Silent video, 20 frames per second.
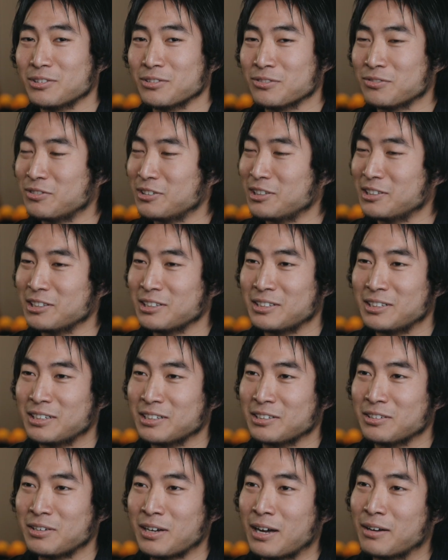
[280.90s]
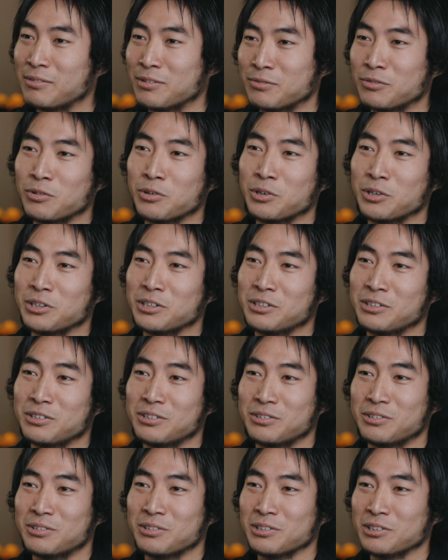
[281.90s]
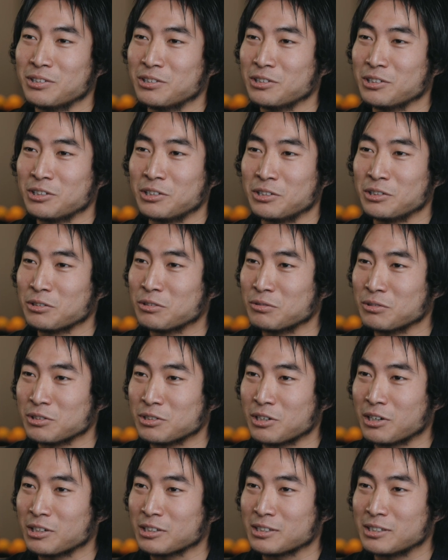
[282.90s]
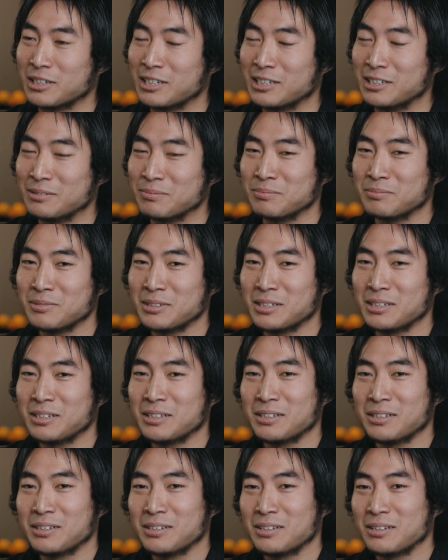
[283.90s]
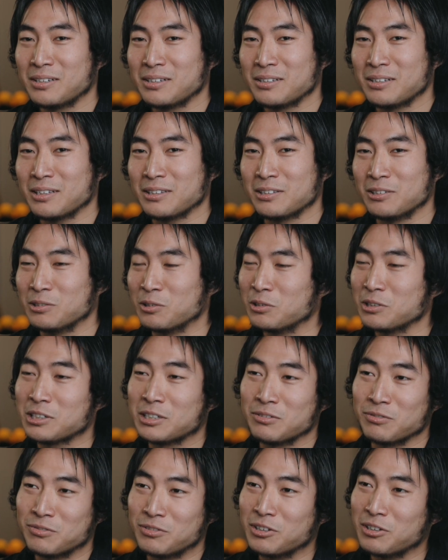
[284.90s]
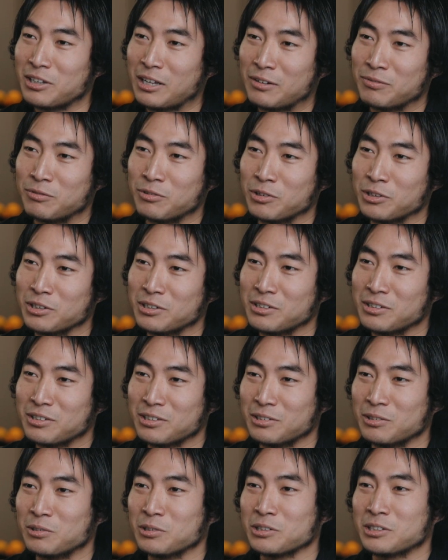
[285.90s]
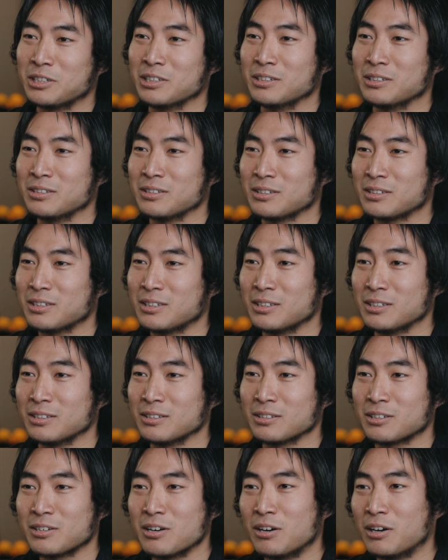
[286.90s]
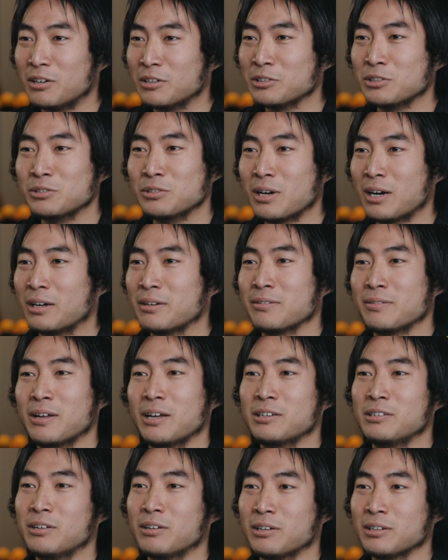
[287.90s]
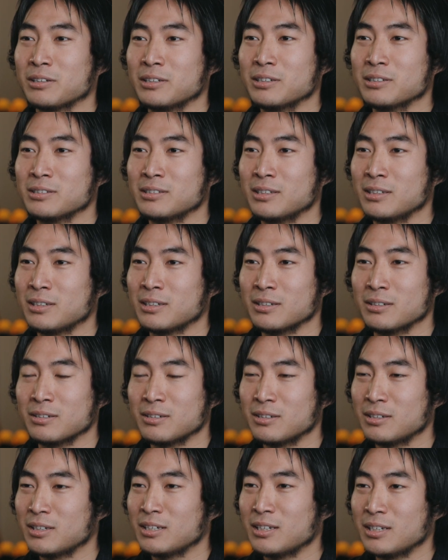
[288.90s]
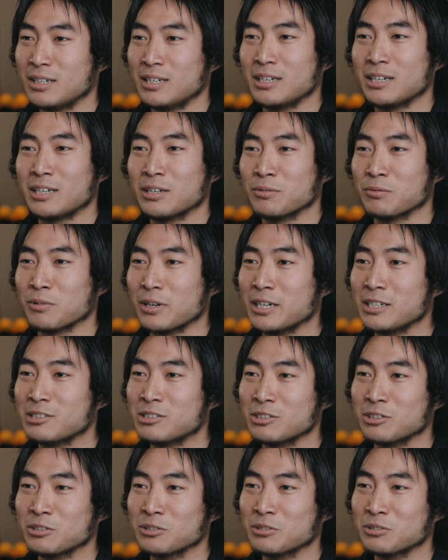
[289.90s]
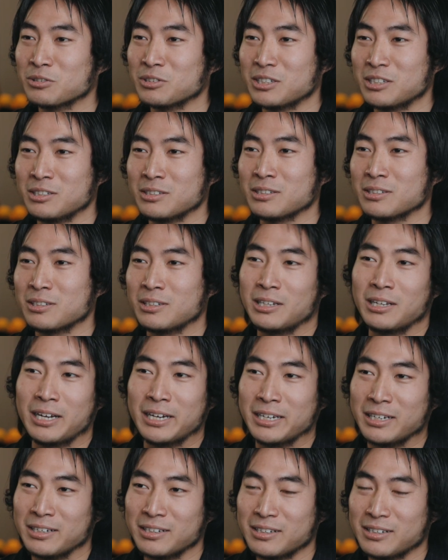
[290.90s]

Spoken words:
feeling like you have a void, or you're going through a dark time, that the Lord can fill that void. The Lord can call you out of that darkness. He can raise you into the light,